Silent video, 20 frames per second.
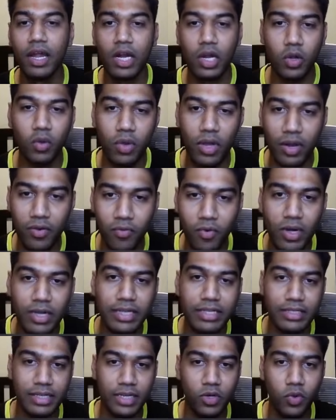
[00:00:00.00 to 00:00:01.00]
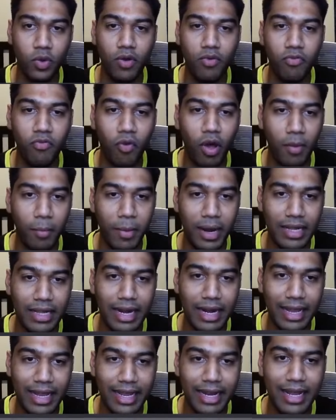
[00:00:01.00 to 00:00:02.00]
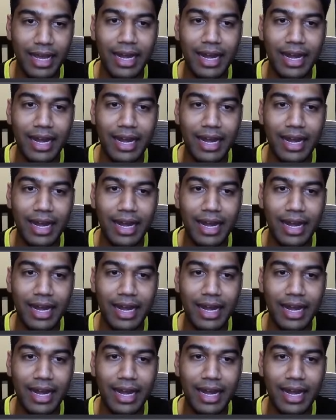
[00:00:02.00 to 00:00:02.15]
to convert this into a format that I can